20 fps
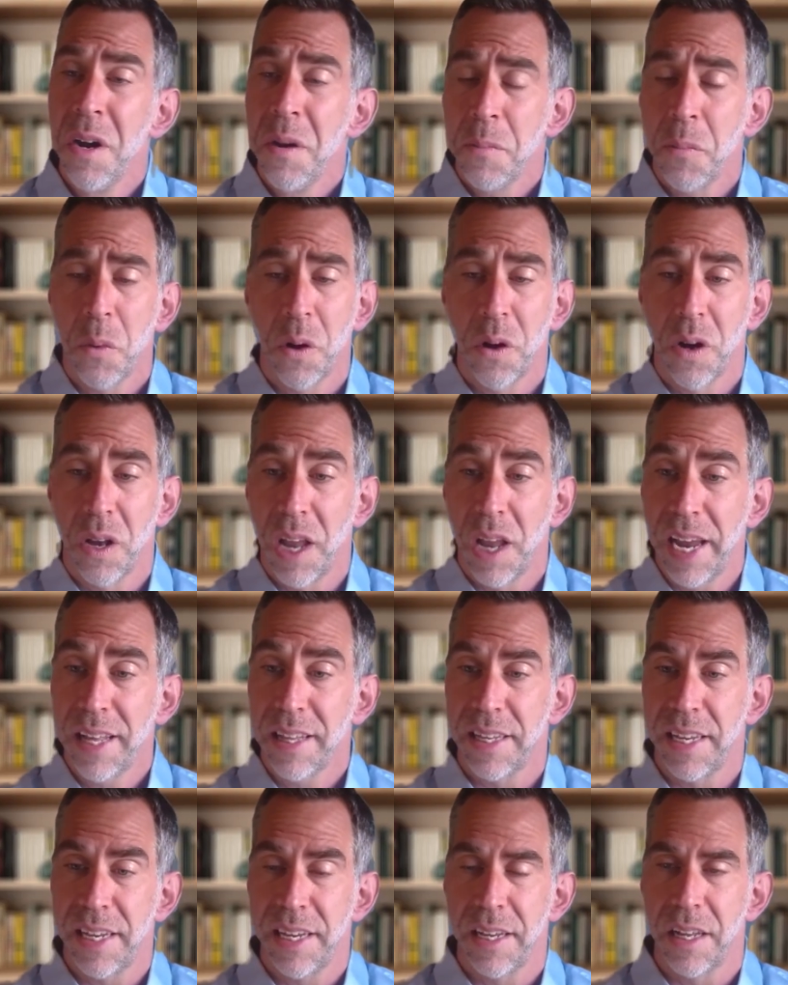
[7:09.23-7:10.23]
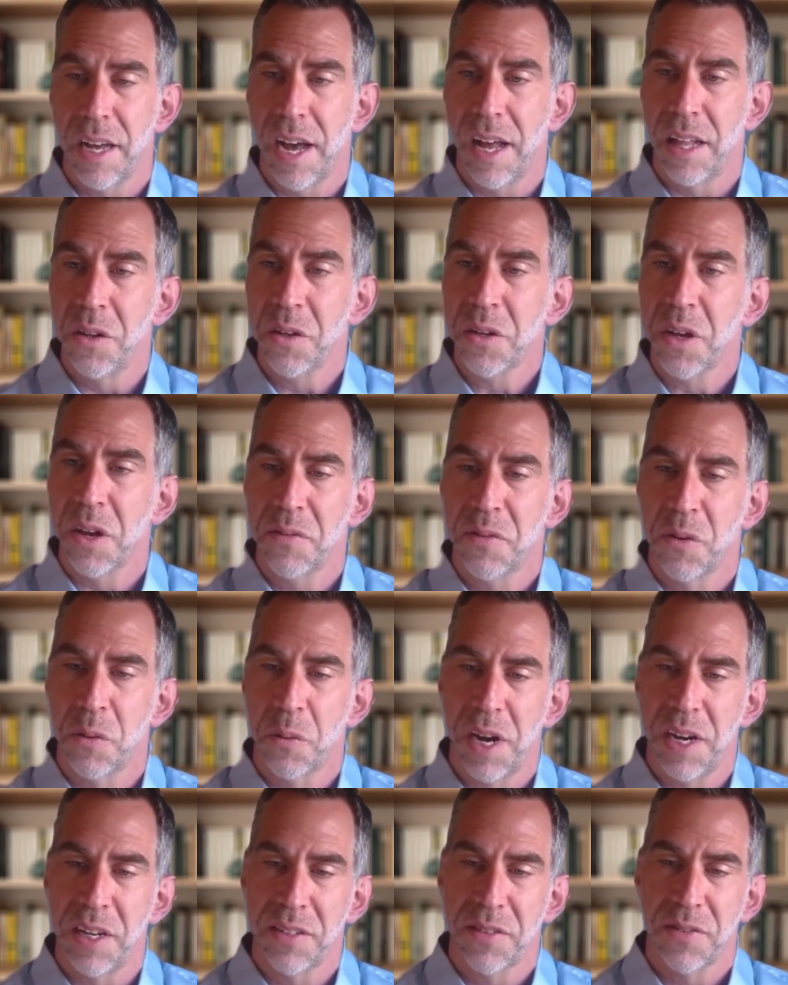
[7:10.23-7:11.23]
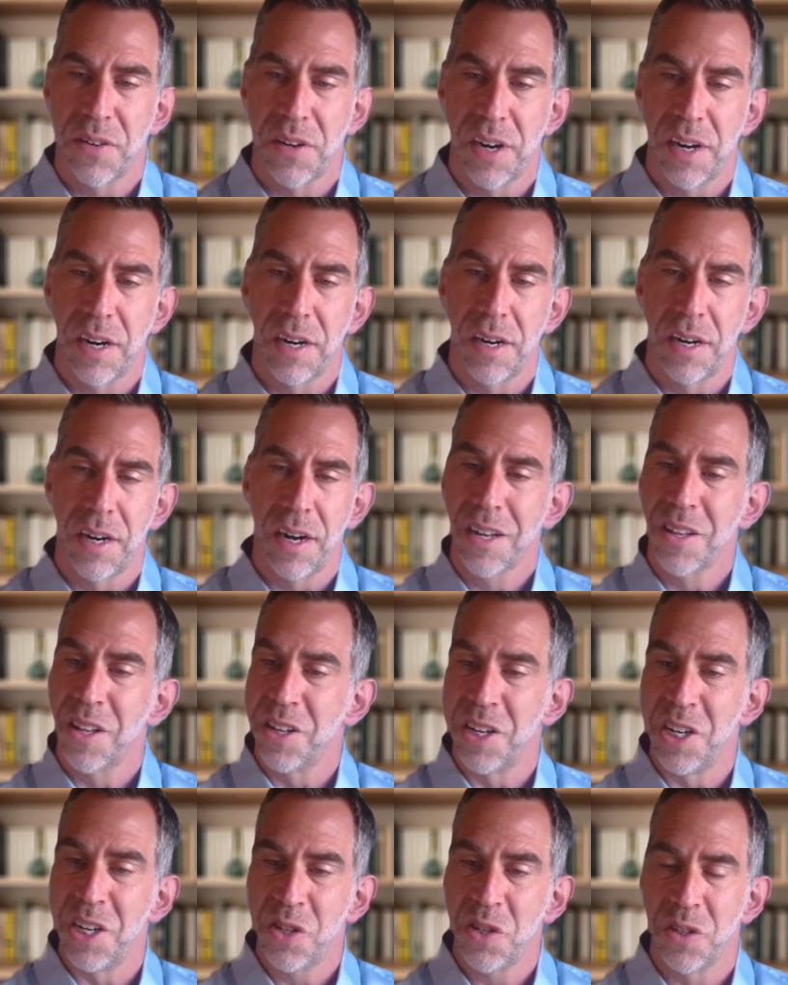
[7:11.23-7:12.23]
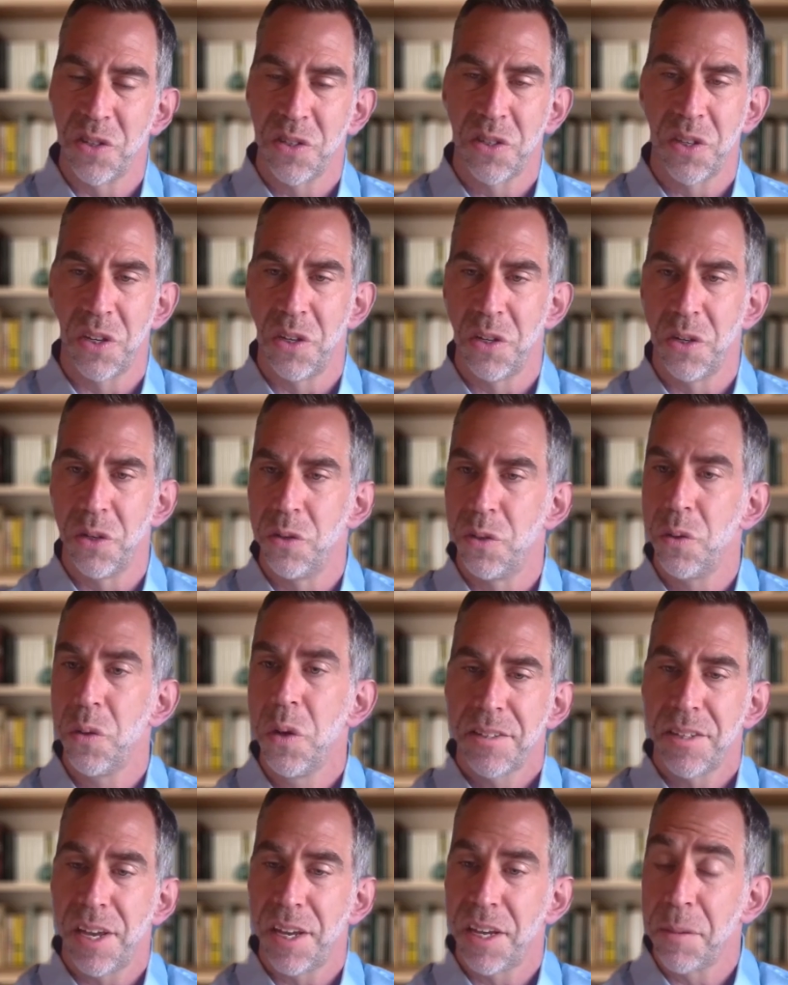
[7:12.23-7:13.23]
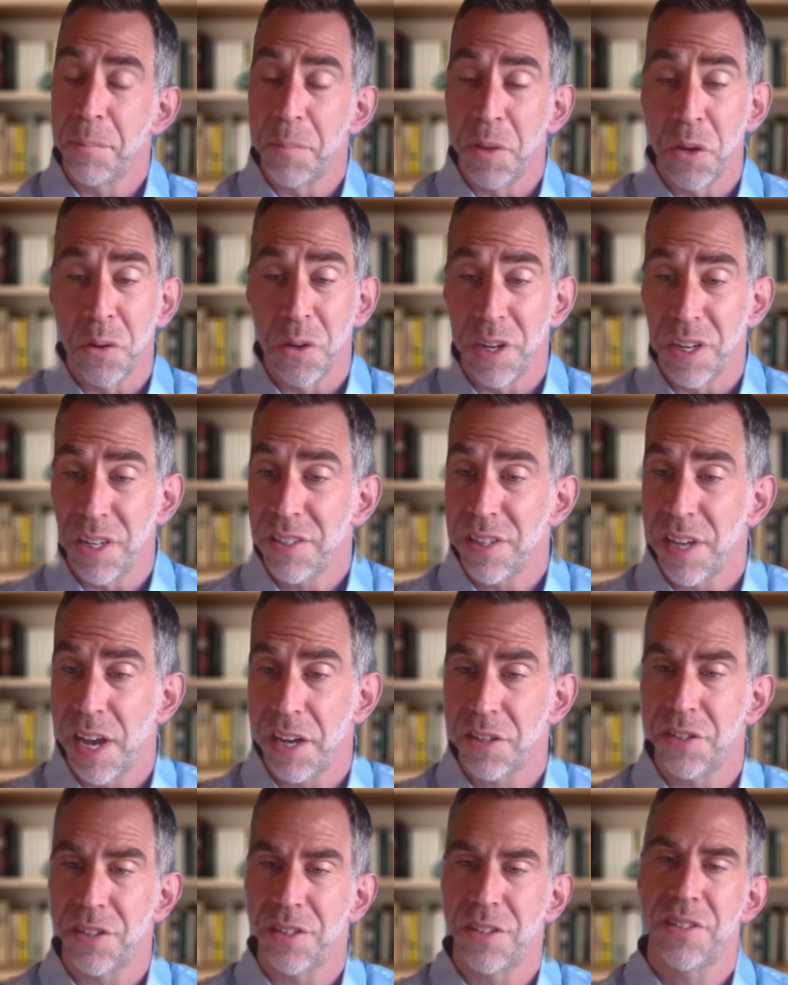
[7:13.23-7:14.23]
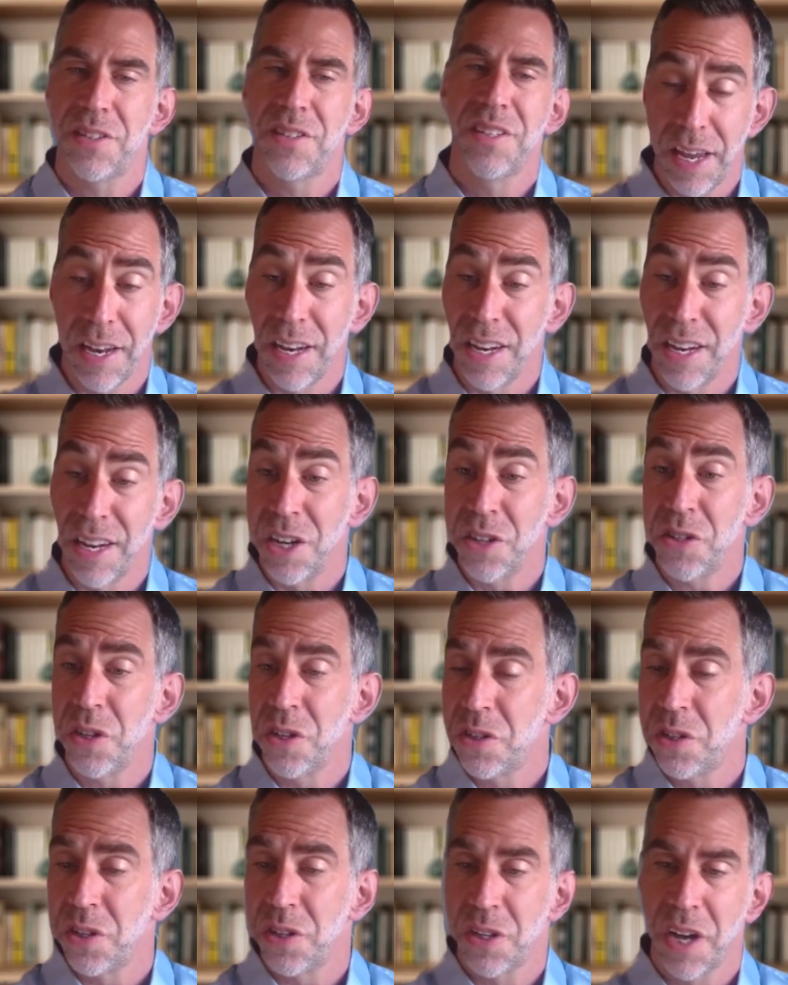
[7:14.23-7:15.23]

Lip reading: more likely looking for ways for our clinicians to do, say, community sessions in addition to